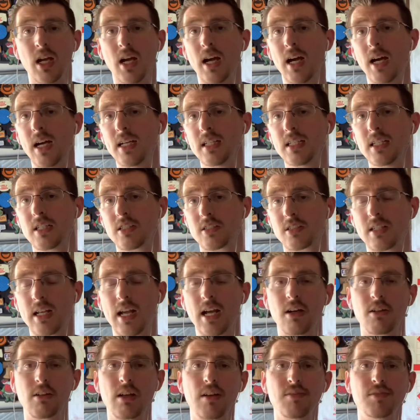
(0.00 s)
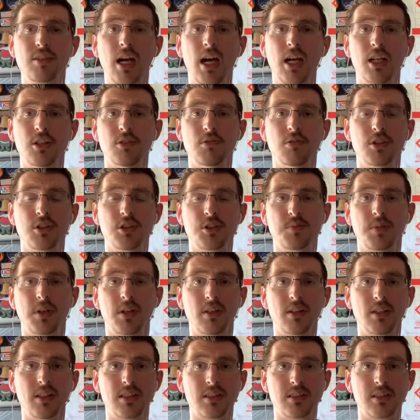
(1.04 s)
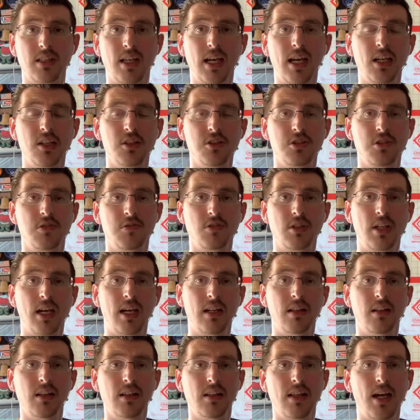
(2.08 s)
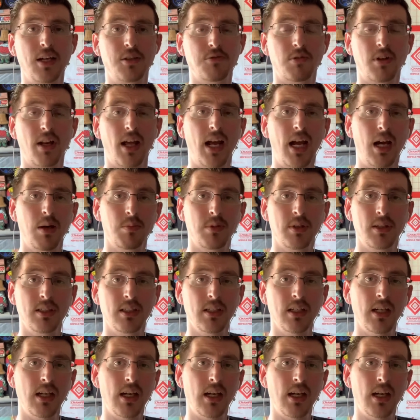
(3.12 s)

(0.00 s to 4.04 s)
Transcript: I guess now I've gotten to experience that. So sadly, that's what happened.